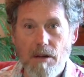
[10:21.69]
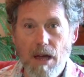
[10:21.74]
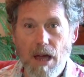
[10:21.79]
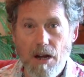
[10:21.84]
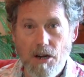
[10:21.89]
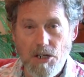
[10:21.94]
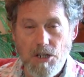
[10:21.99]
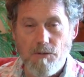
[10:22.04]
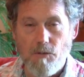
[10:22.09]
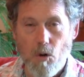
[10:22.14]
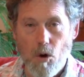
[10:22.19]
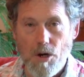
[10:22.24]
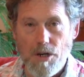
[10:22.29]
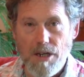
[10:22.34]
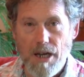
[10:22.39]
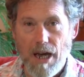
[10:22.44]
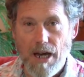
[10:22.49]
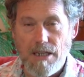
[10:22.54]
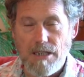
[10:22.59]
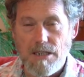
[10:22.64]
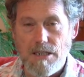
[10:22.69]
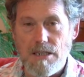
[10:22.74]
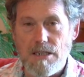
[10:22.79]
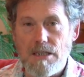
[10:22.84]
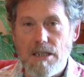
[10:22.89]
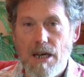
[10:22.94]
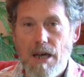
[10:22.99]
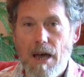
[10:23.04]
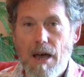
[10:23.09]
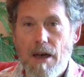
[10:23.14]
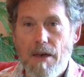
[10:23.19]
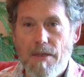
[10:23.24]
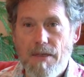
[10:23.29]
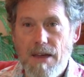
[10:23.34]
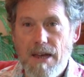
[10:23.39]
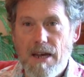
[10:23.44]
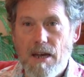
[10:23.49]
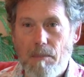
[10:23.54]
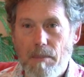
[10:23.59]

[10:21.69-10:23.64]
energy vortexes, think